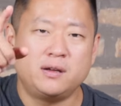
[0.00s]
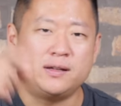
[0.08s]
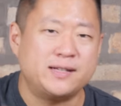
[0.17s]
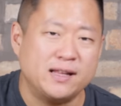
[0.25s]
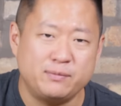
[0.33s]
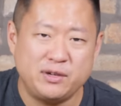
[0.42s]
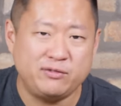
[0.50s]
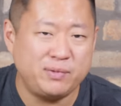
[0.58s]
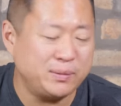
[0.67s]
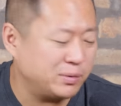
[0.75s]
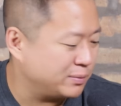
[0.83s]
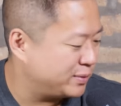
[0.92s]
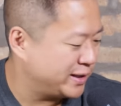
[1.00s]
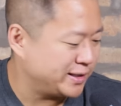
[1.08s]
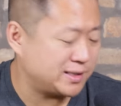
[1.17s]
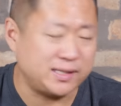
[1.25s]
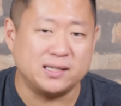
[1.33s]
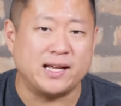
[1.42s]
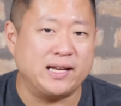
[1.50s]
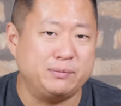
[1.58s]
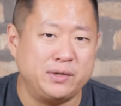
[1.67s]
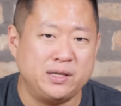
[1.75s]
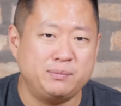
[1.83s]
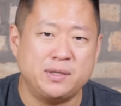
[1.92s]
Italian beef people, please enlighten
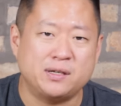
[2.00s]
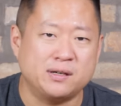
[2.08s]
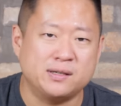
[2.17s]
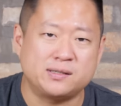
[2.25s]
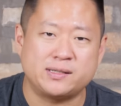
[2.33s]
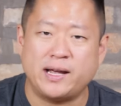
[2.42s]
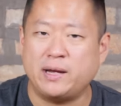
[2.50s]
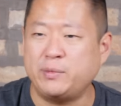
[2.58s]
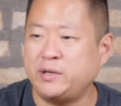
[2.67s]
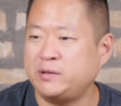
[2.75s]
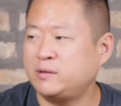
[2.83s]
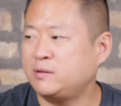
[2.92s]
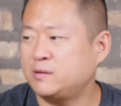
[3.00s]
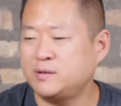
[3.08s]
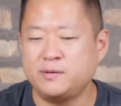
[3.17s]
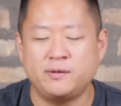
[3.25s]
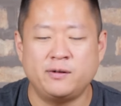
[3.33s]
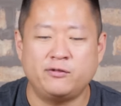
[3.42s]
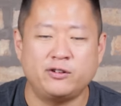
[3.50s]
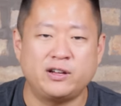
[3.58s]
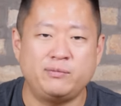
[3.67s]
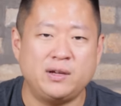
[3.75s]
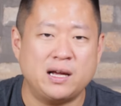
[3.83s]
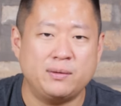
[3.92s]
me because I am an
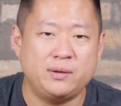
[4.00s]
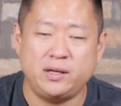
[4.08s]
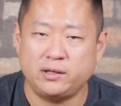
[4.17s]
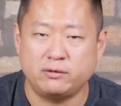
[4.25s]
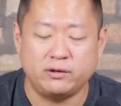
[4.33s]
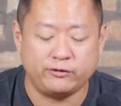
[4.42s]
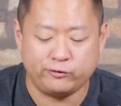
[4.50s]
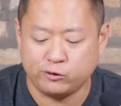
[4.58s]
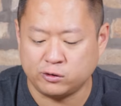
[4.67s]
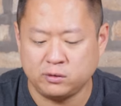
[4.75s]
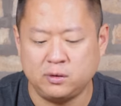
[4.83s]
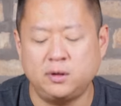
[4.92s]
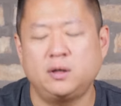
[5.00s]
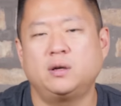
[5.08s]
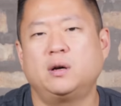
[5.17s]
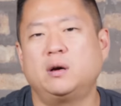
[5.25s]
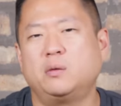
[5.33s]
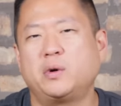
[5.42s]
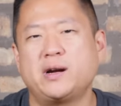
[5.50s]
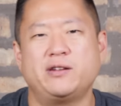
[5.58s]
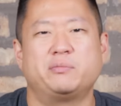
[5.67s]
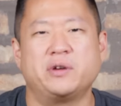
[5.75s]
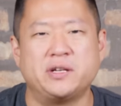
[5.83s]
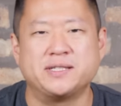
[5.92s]
forgive me, I am an ignorant fool. Uh, what kind
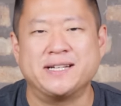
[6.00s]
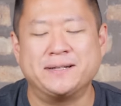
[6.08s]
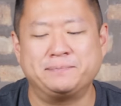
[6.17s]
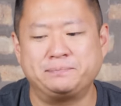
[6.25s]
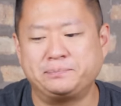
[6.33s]
of bread is that?